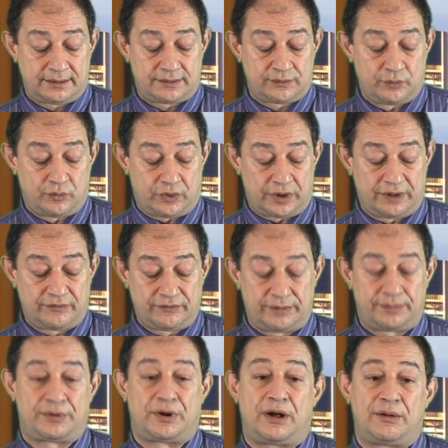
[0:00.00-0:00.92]
One of the
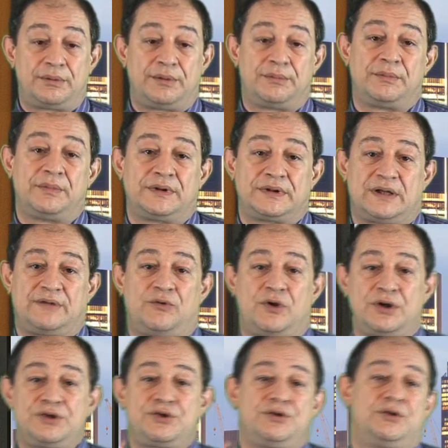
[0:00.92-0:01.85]
problems,
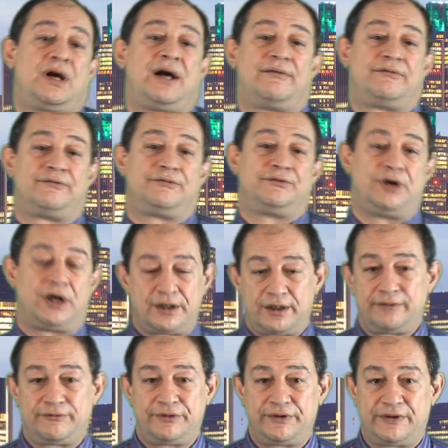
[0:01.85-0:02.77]
once you have done
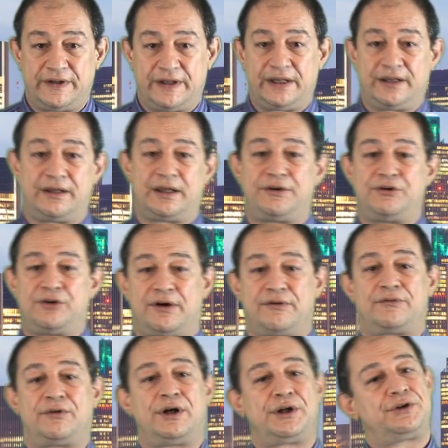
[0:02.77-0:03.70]
everything and you
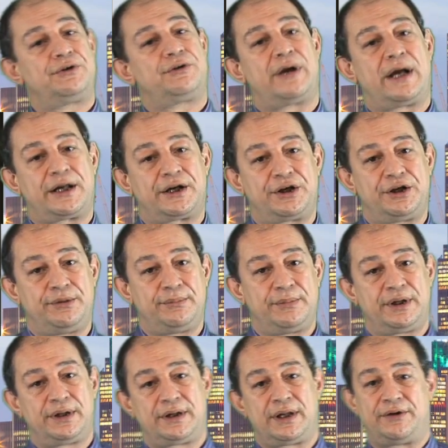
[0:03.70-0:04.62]
have got your
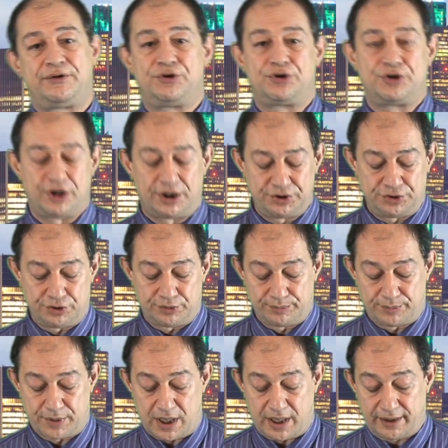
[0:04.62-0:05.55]
agreement and you got your
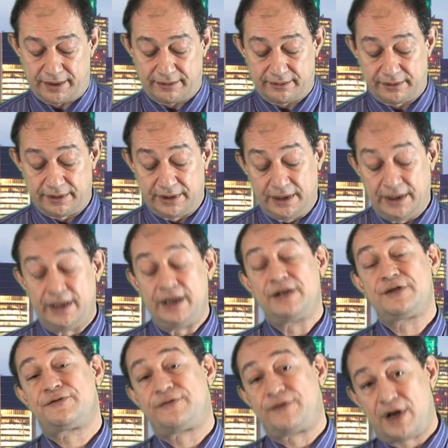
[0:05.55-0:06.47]
buyer,
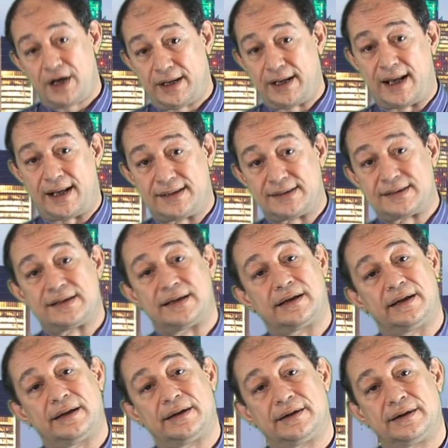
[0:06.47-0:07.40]
is
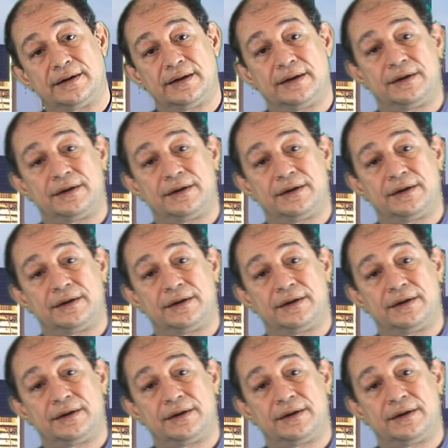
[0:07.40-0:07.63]
financing it.